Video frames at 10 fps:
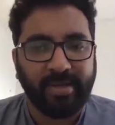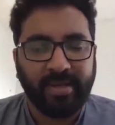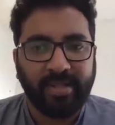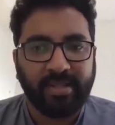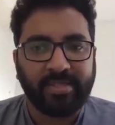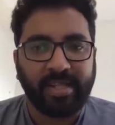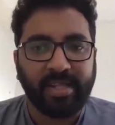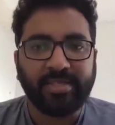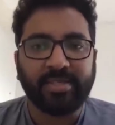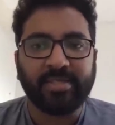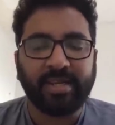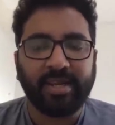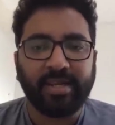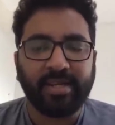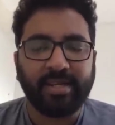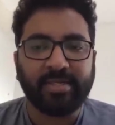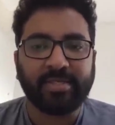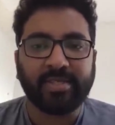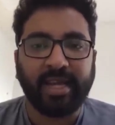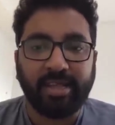The challenge in essay writing is a
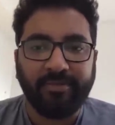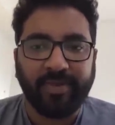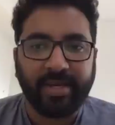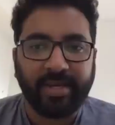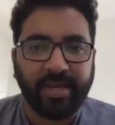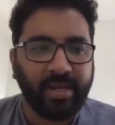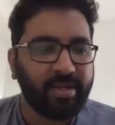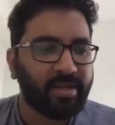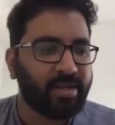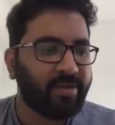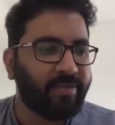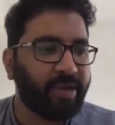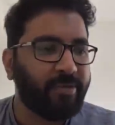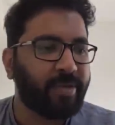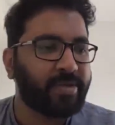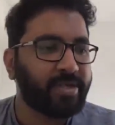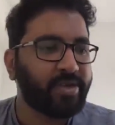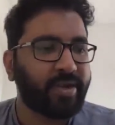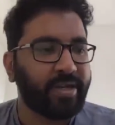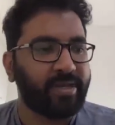style of writing and uh, the way you present
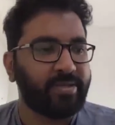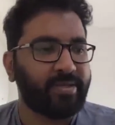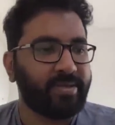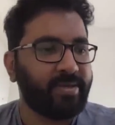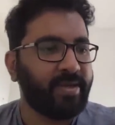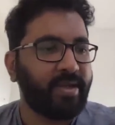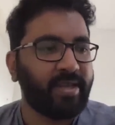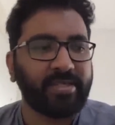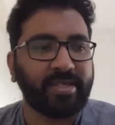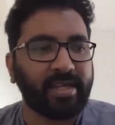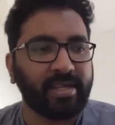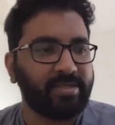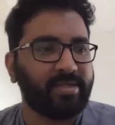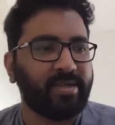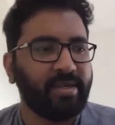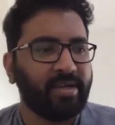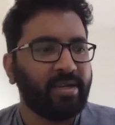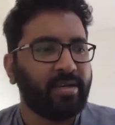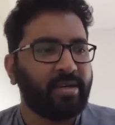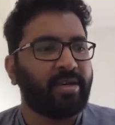your ideas. That's the challenge.
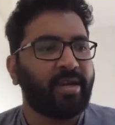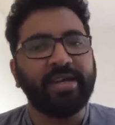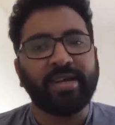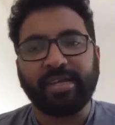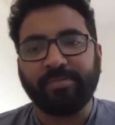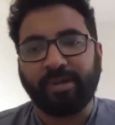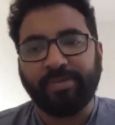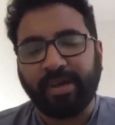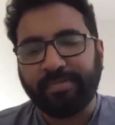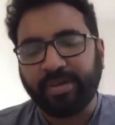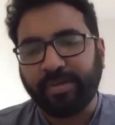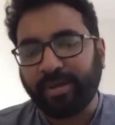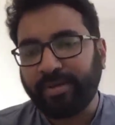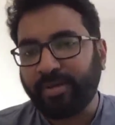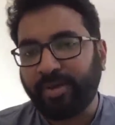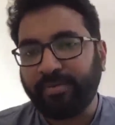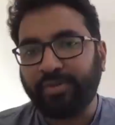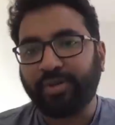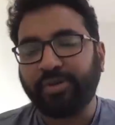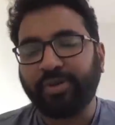Any random topic I pick up right now, I'm
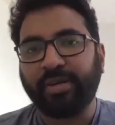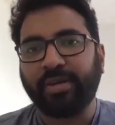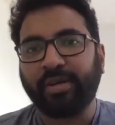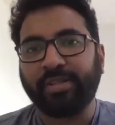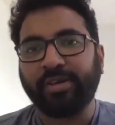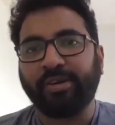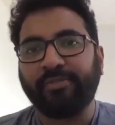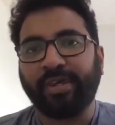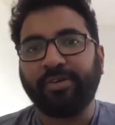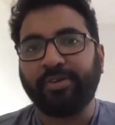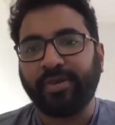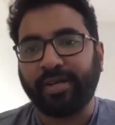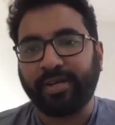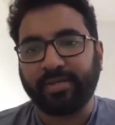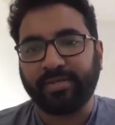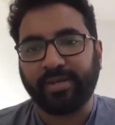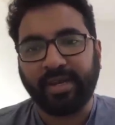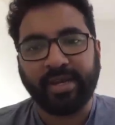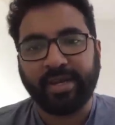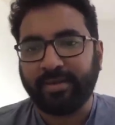sure you can uh, think of ten or twelve ideas. A
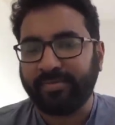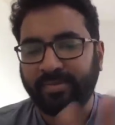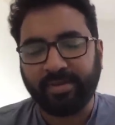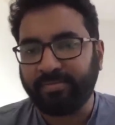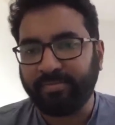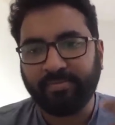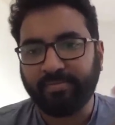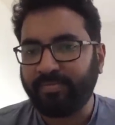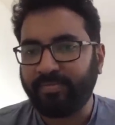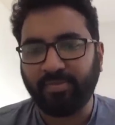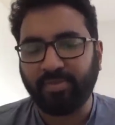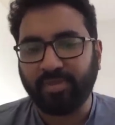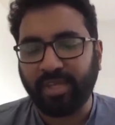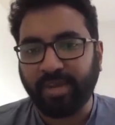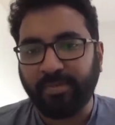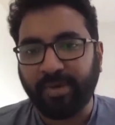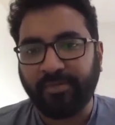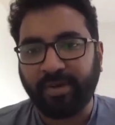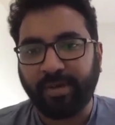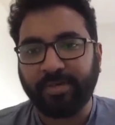I, think about
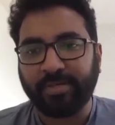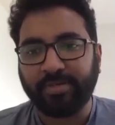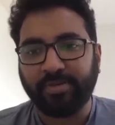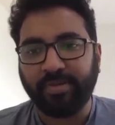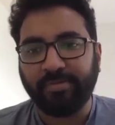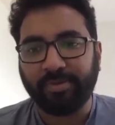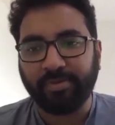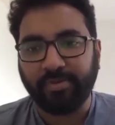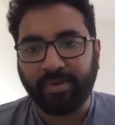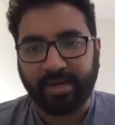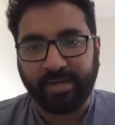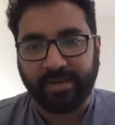different dimensions you'll be able to write.